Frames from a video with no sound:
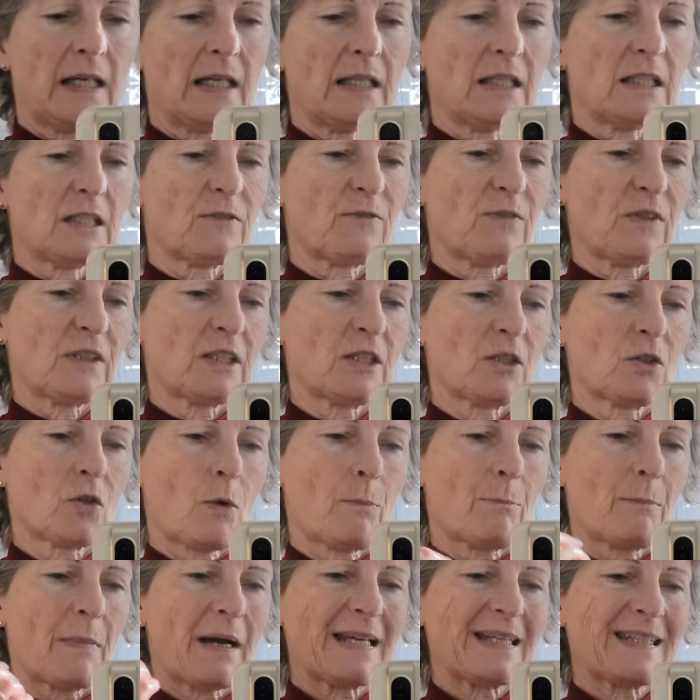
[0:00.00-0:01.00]

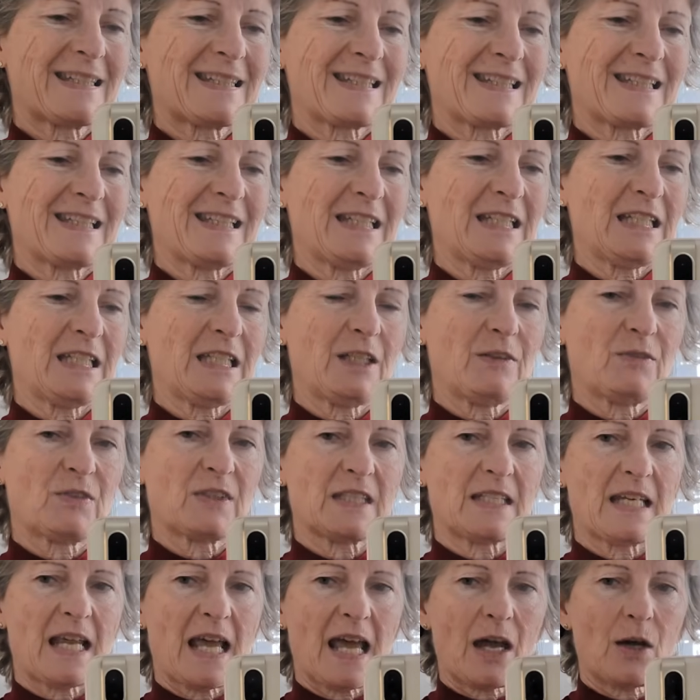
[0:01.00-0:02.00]
my
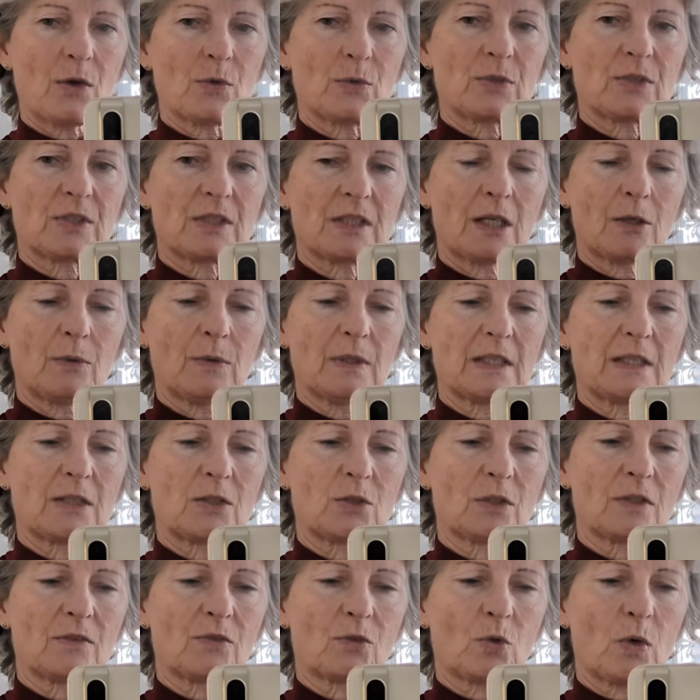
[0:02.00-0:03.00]
sleeves now, so
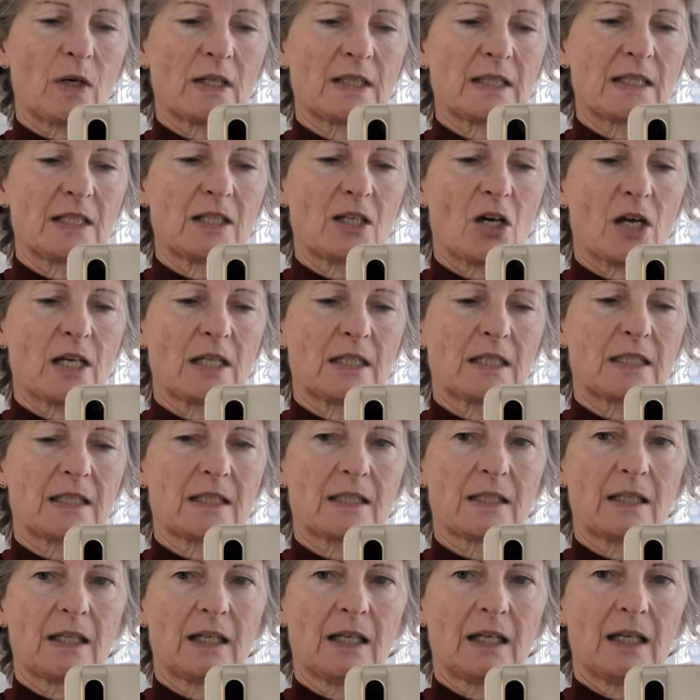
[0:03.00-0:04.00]
it's sort of quite a
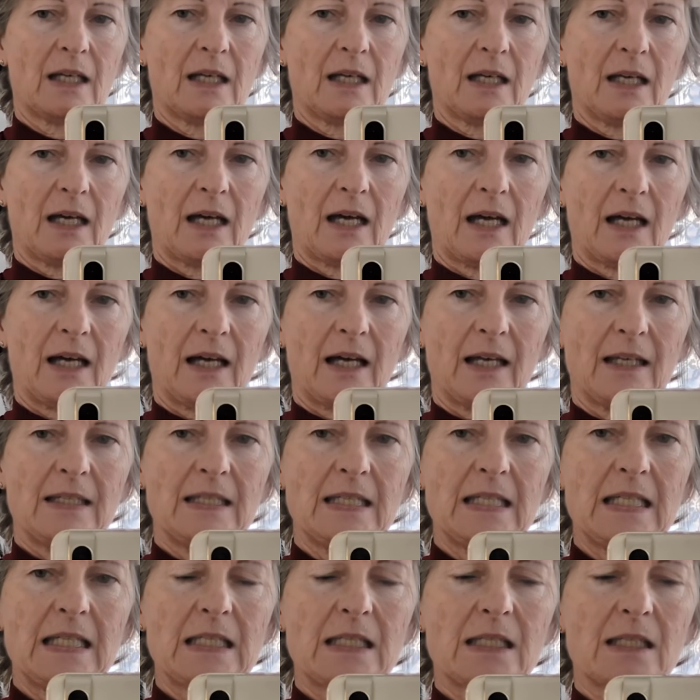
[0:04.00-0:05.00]
nice,
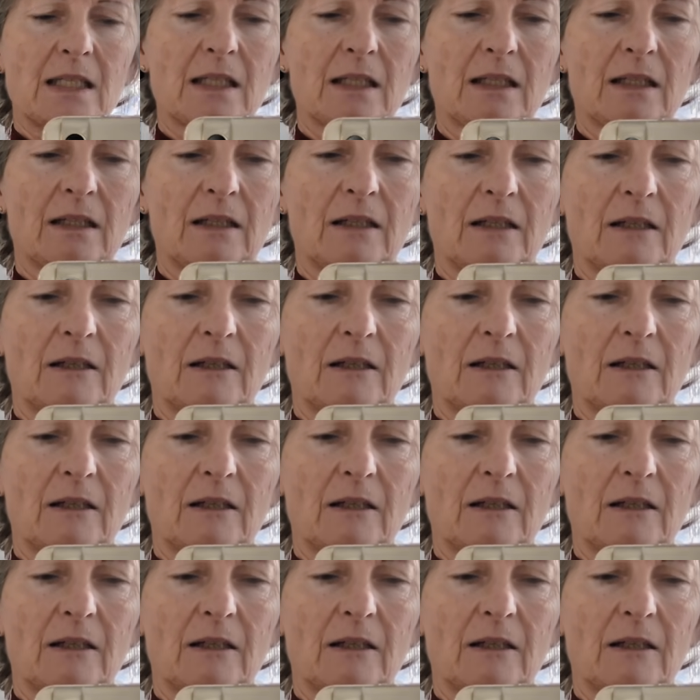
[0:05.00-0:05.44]
neat,